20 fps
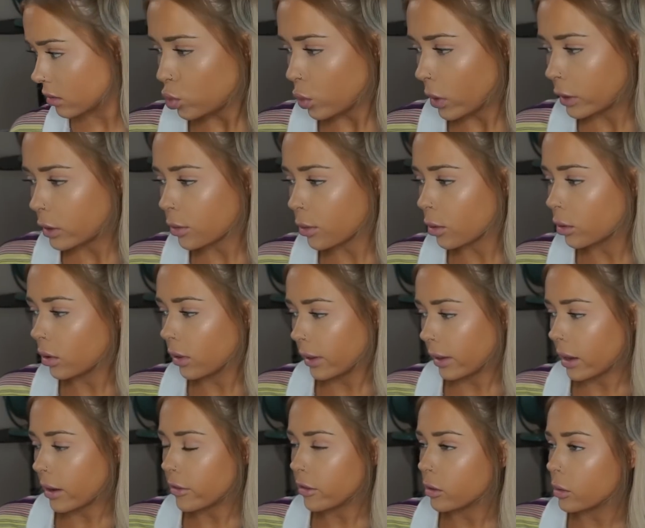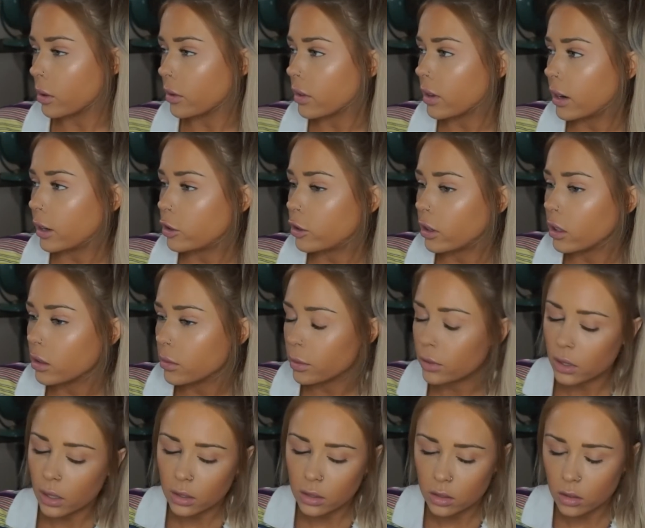I told like everyone that I changed,
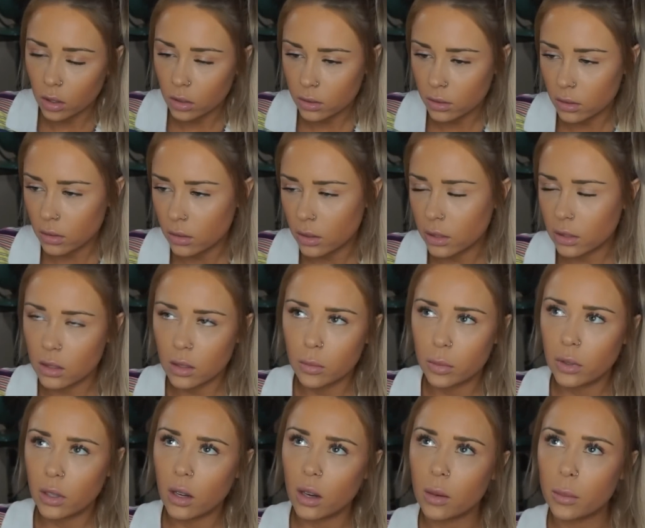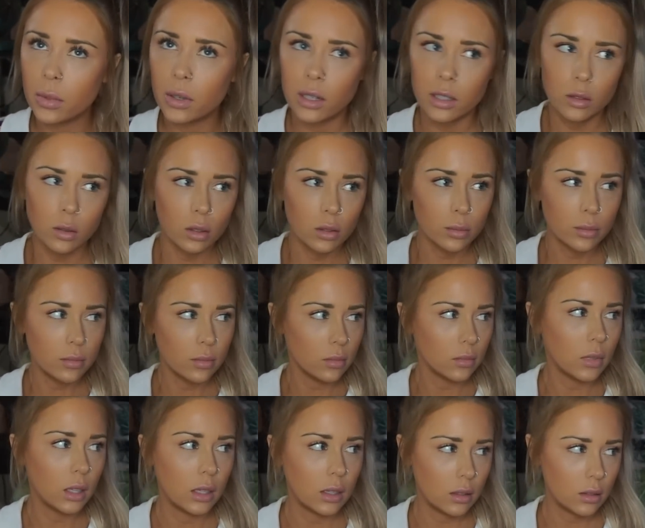besides Dolls Kill, that's not PR, but I told
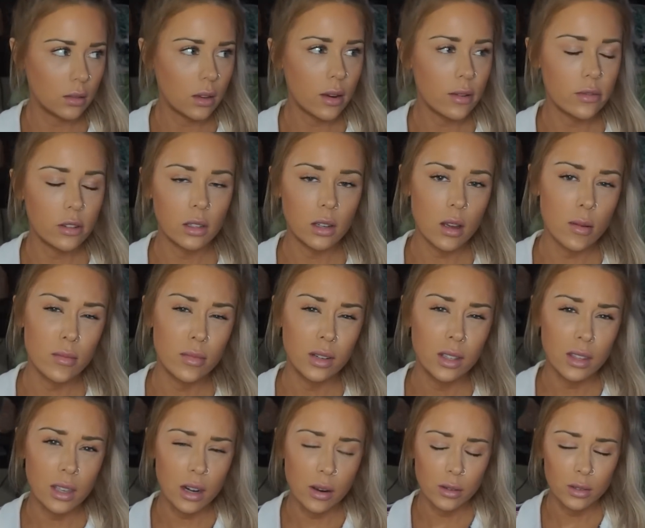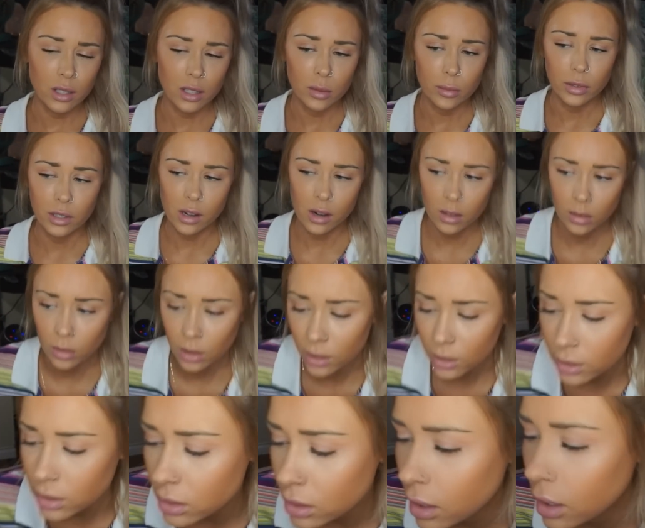like every company that I was on a PR
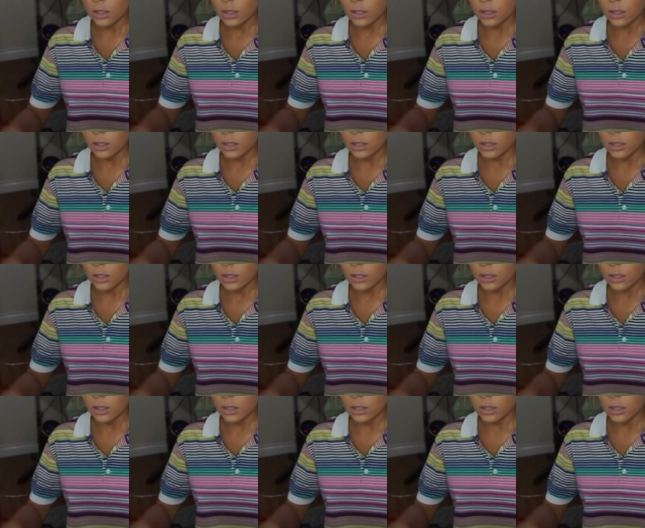list,